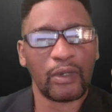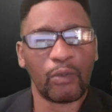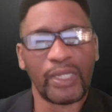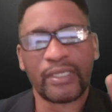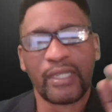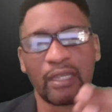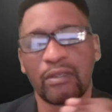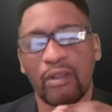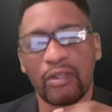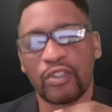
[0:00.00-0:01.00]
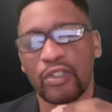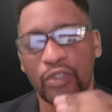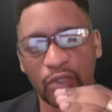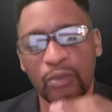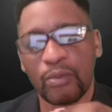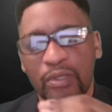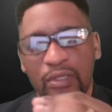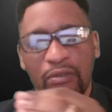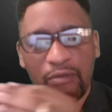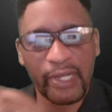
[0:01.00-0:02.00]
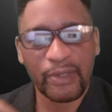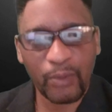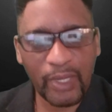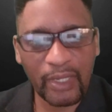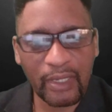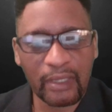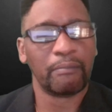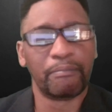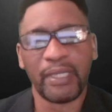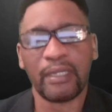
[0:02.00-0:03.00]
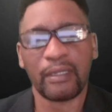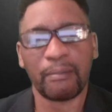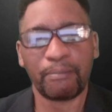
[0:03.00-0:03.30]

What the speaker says: when technology is used in the right way, being in a